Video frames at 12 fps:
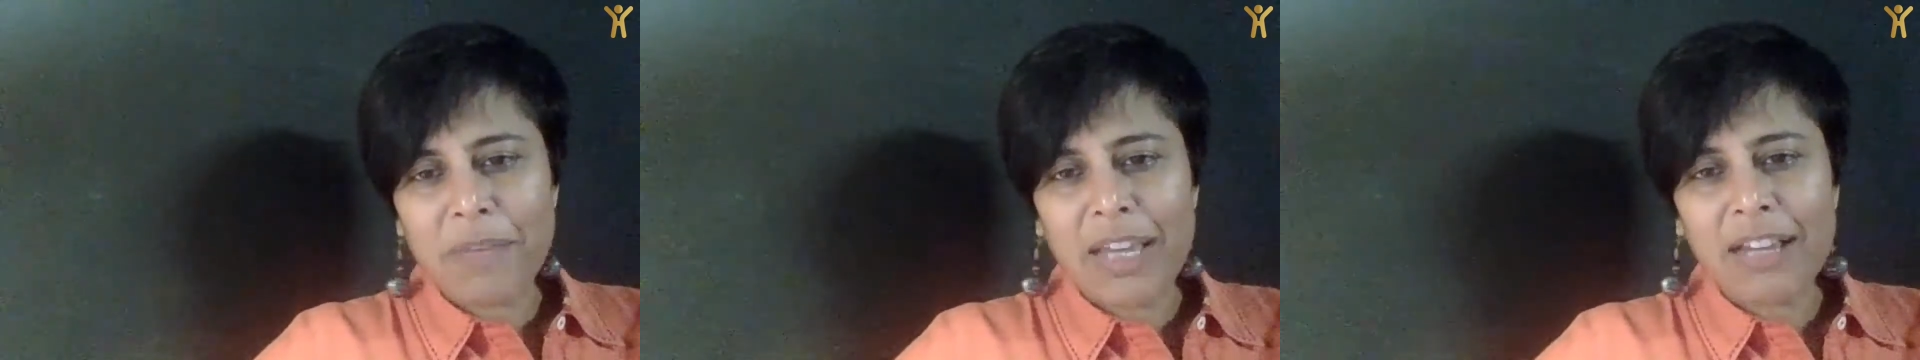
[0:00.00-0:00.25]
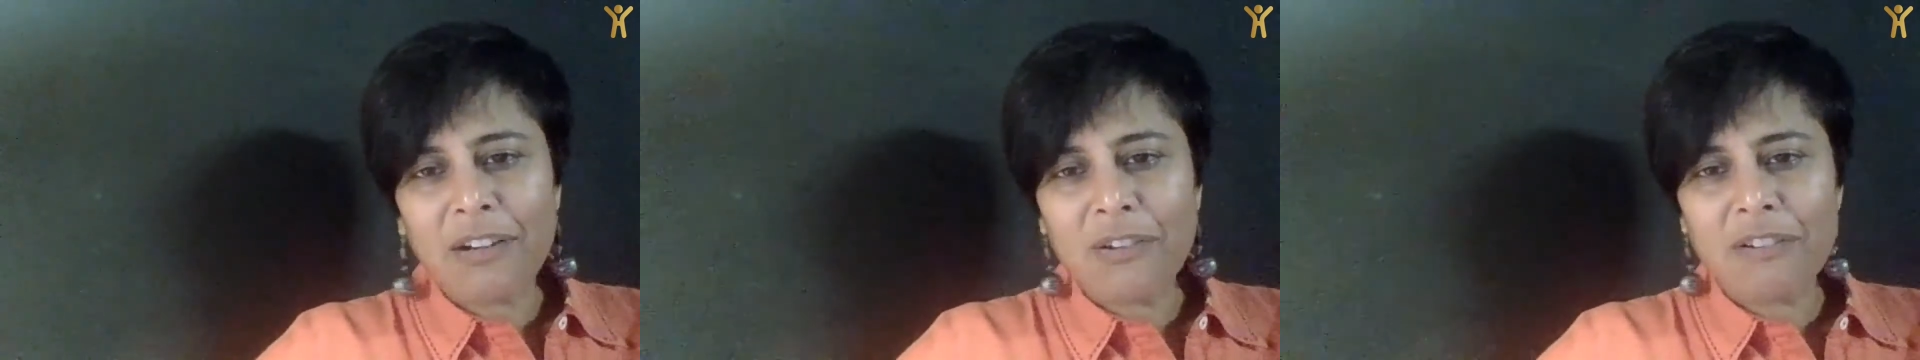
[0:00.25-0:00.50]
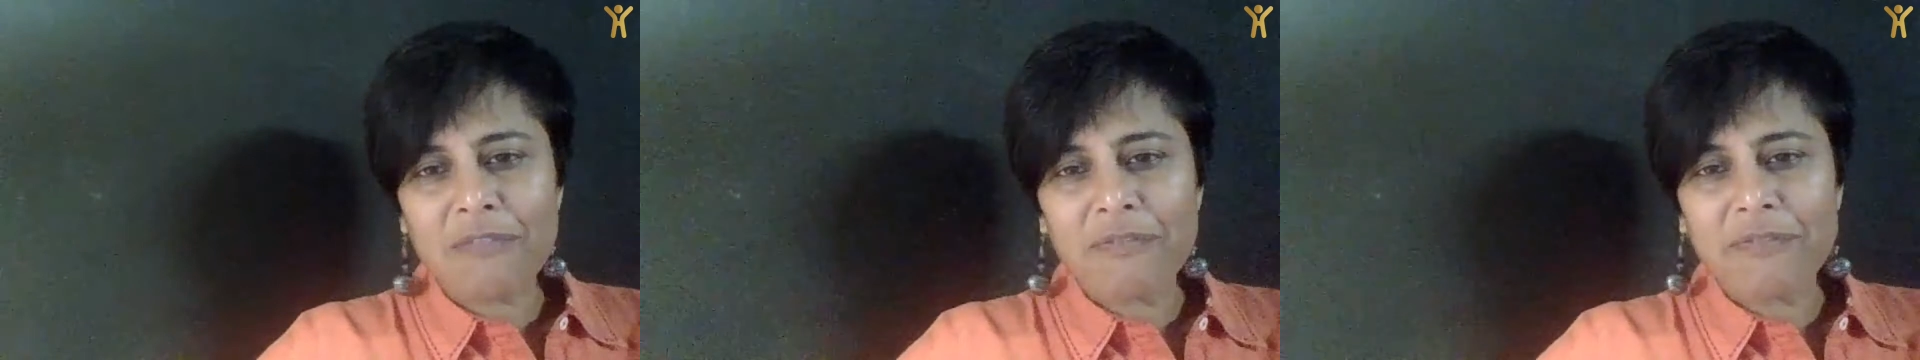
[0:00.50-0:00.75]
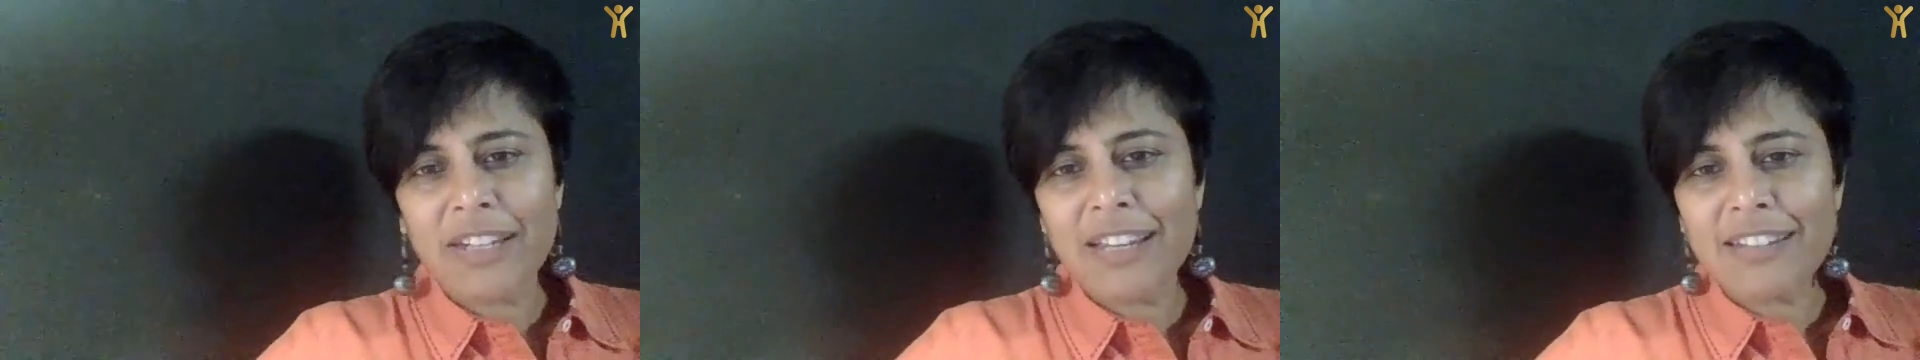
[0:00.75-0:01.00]

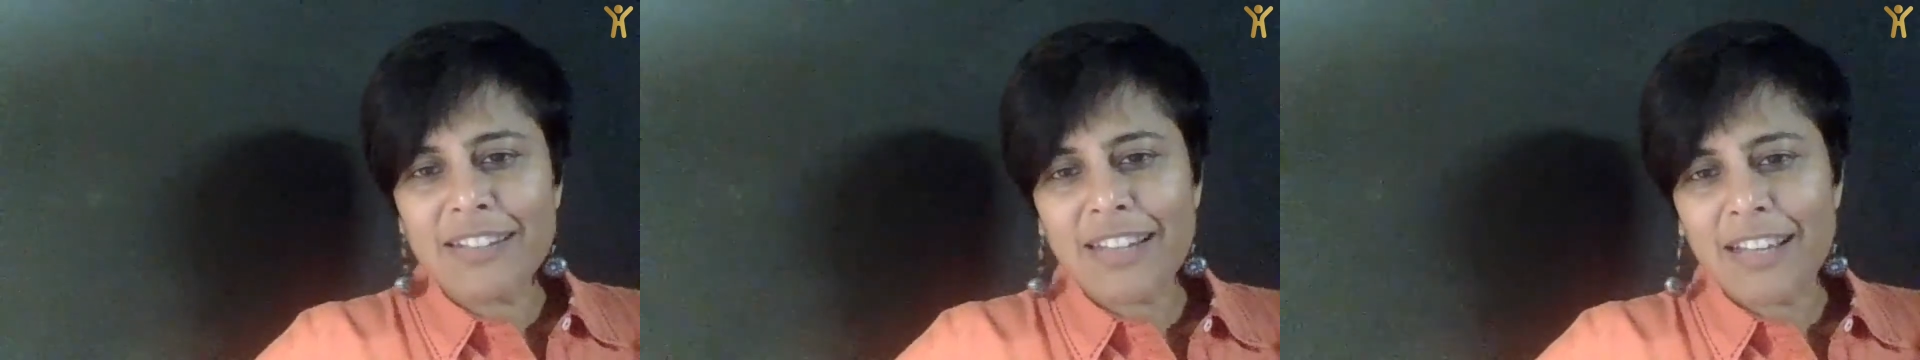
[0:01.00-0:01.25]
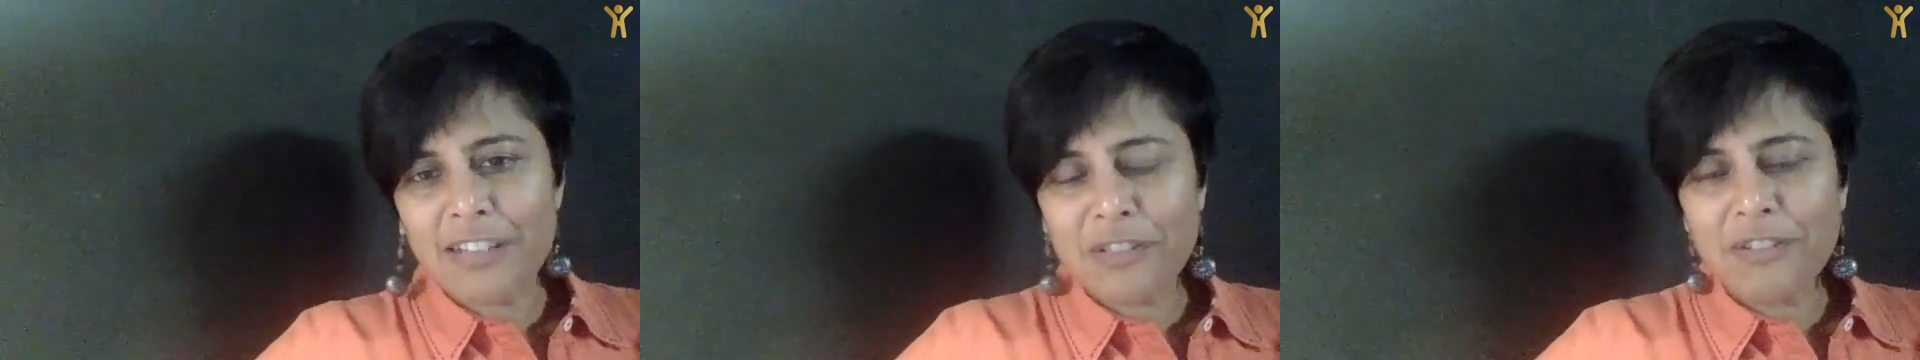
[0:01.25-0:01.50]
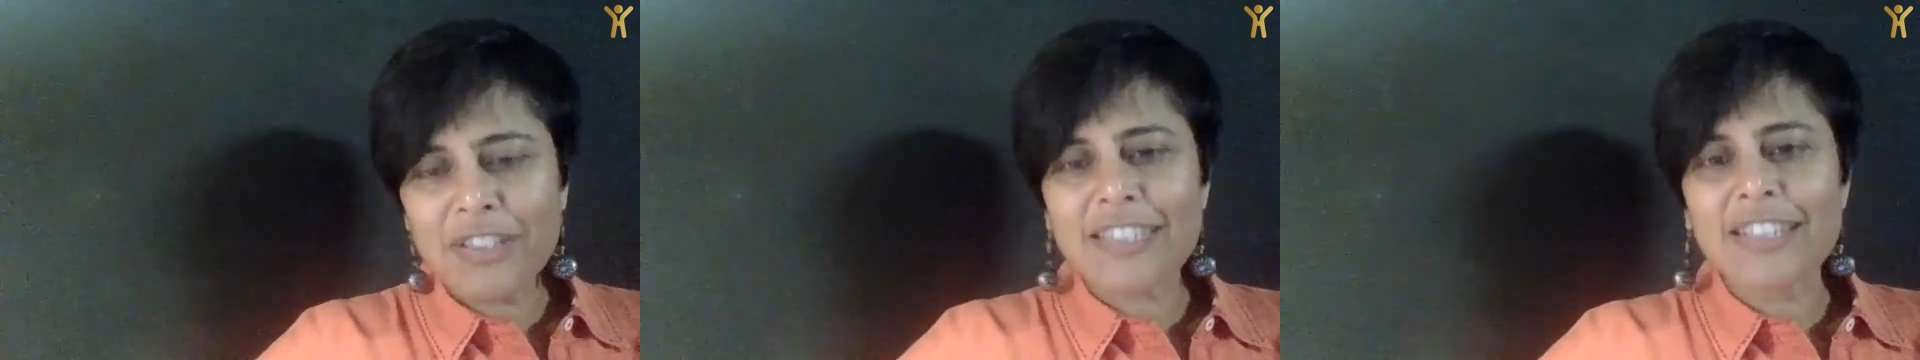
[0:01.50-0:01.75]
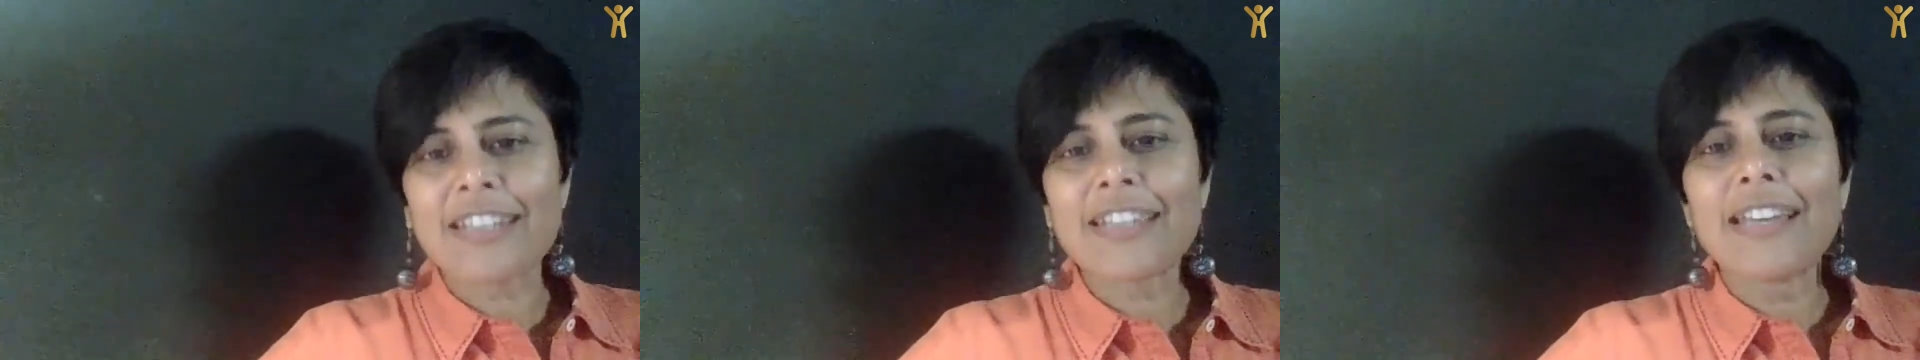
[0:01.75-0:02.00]
Bangalore, very attached to the
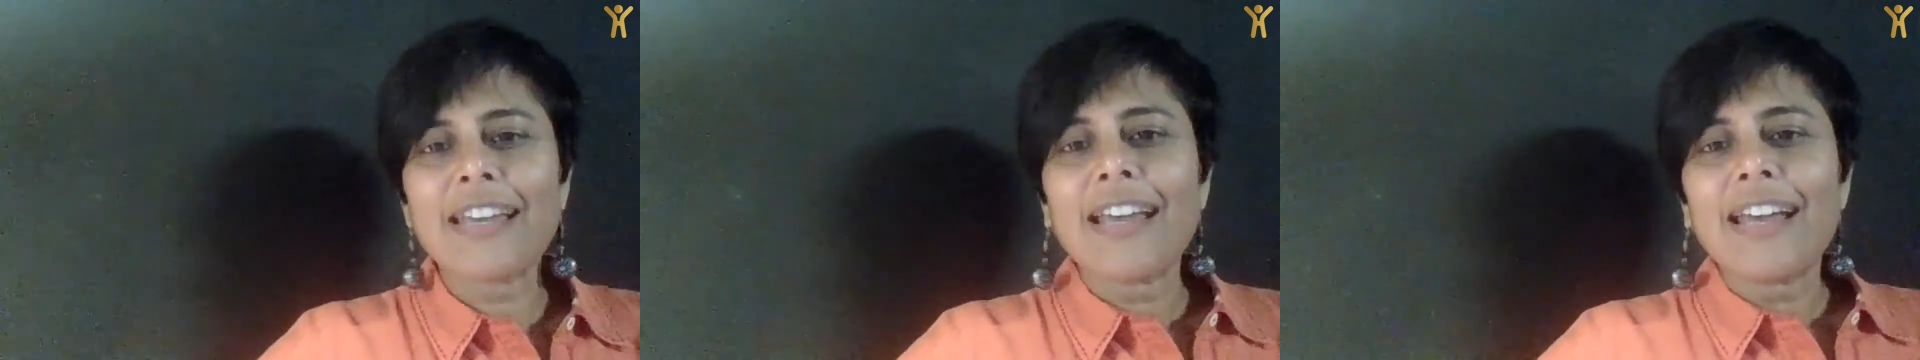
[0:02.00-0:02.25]
city.